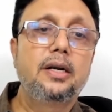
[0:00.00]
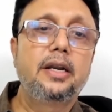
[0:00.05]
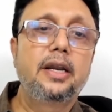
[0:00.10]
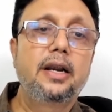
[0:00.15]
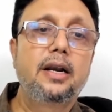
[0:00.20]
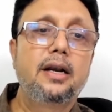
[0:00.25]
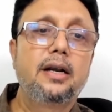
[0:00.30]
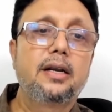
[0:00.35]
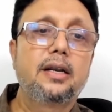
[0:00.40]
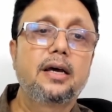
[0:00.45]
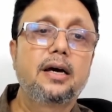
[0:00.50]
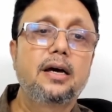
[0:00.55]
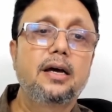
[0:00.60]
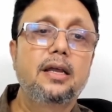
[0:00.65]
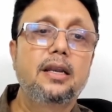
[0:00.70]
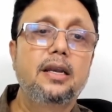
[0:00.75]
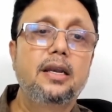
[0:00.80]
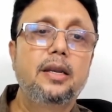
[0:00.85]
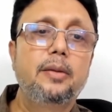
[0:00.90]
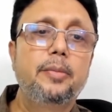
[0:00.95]

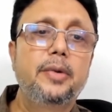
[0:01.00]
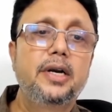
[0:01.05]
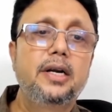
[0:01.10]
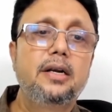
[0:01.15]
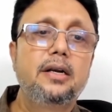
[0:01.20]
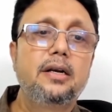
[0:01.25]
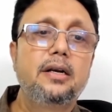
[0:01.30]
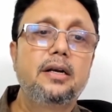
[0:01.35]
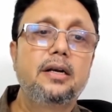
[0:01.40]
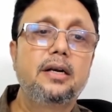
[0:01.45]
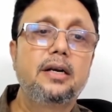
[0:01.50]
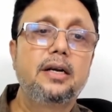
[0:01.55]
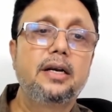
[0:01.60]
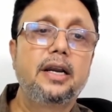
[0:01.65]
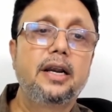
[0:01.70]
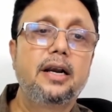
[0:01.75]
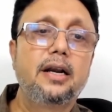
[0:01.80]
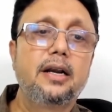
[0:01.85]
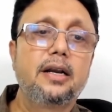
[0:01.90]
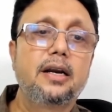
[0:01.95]
Delta limit
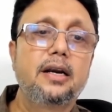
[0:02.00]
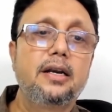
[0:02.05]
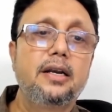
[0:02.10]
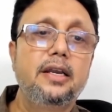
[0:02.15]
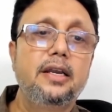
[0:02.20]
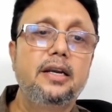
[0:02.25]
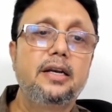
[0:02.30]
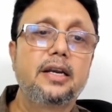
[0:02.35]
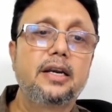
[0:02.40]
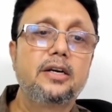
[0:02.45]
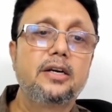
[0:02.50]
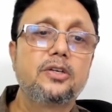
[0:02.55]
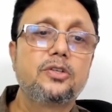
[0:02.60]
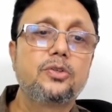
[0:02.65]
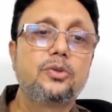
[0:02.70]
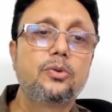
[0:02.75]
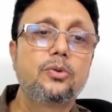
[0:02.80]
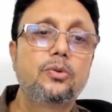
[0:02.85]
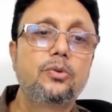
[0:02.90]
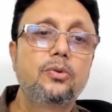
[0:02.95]
delta T
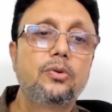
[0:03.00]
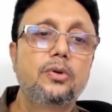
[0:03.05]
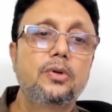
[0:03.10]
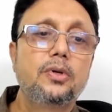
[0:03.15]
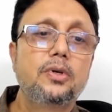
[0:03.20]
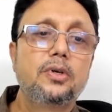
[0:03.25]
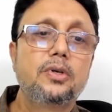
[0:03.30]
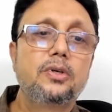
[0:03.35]
tends to